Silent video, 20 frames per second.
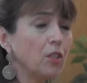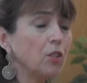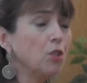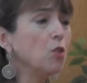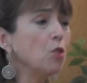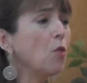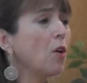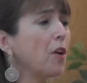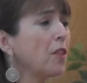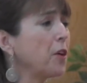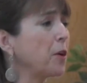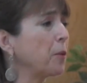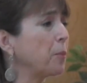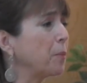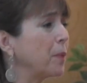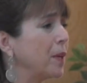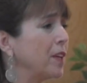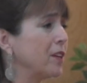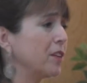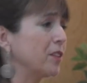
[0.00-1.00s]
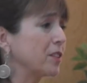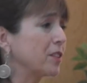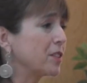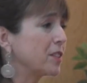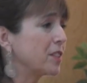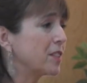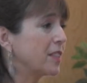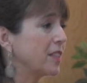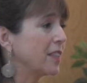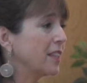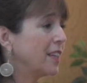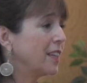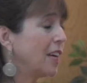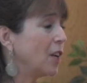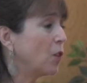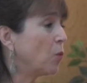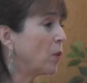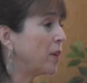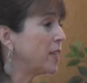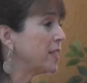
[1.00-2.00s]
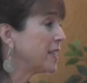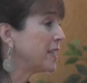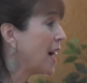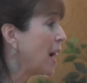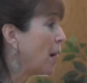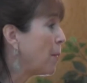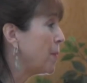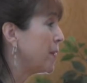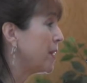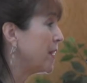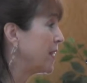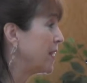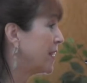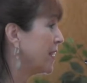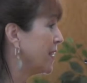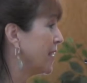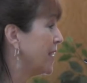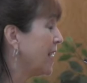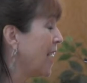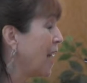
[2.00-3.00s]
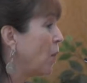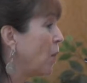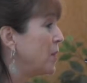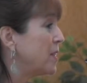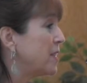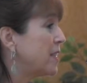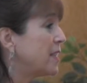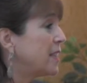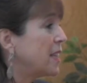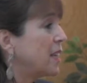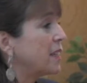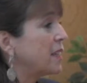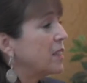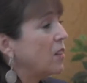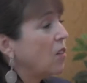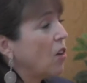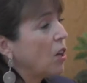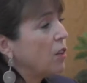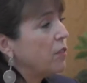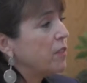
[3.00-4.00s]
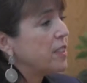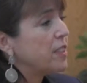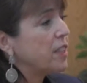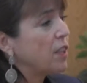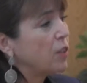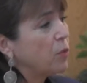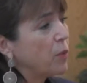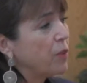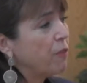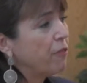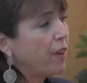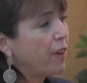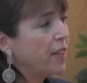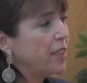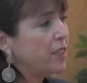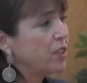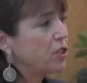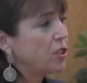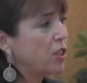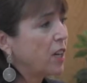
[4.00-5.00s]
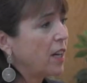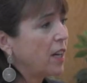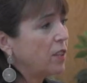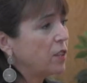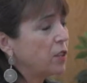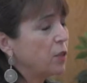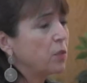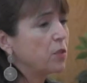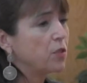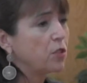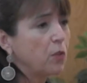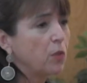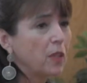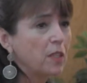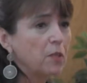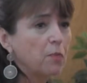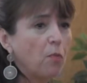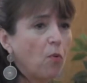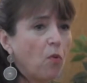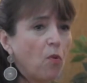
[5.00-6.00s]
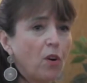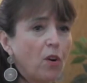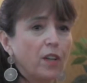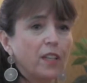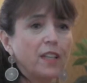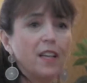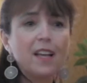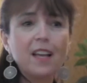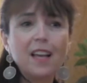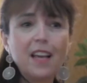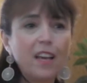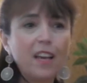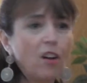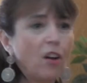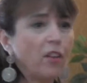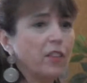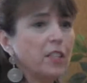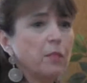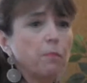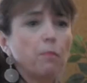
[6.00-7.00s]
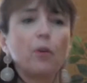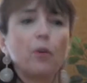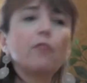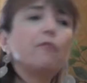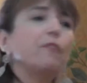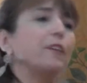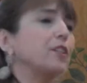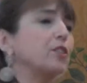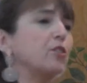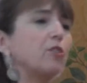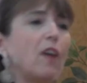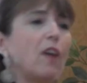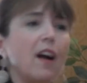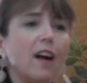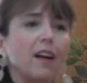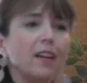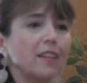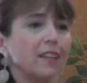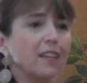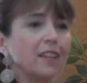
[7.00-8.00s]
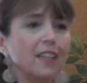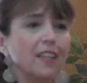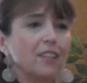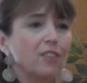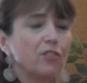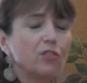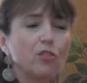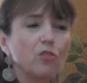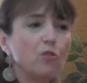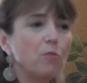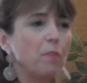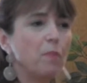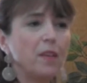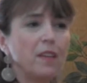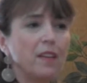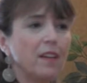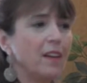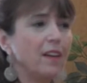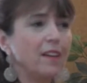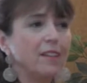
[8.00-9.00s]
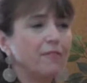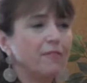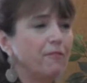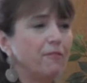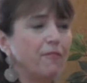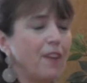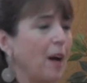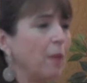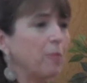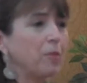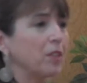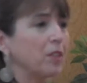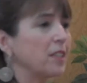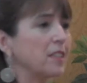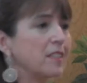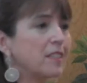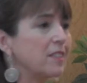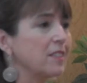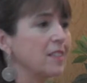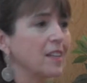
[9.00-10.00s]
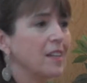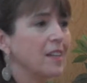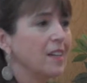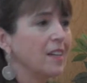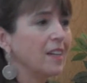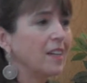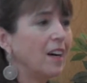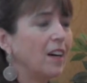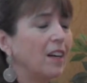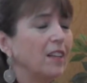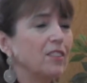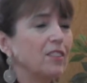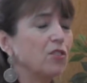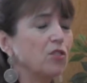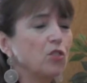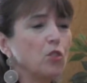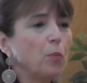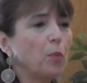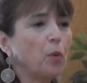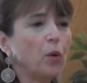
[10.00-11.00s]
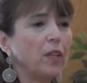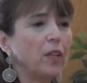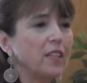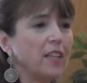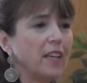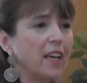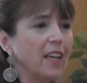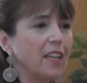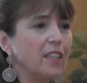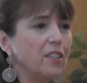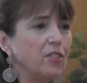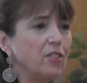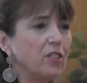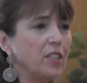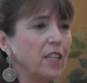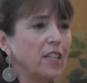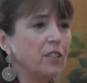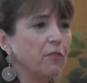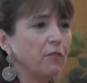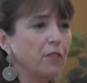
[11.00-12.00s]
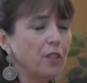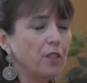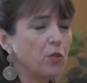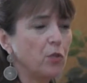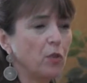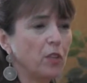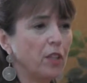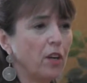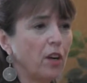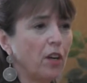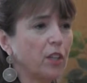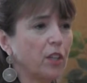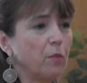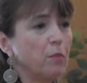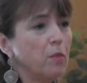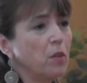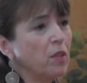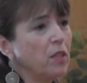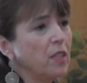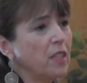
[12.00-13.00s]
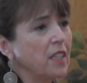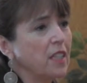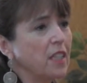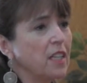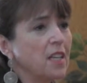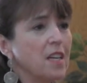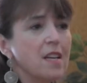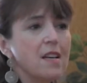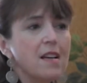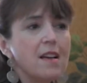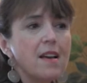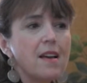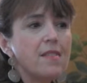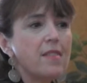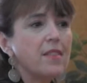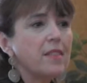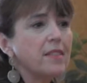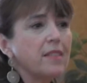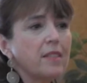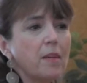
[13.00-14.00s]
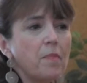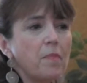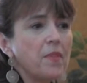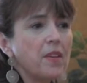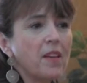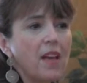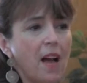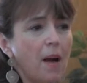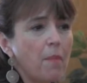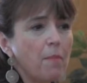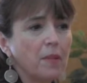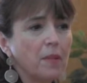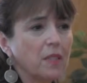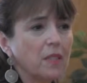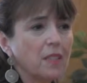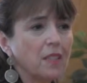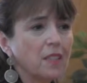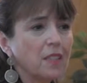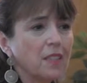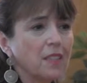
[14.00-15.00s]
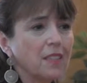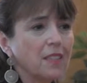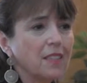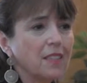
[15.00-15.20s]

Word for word: Who are their peers? And what is happening? And how is it that all of a sudden we find a child who is US born and on this perfect track to be a fabulous, uh, super engaged individual in our community? And then something happens.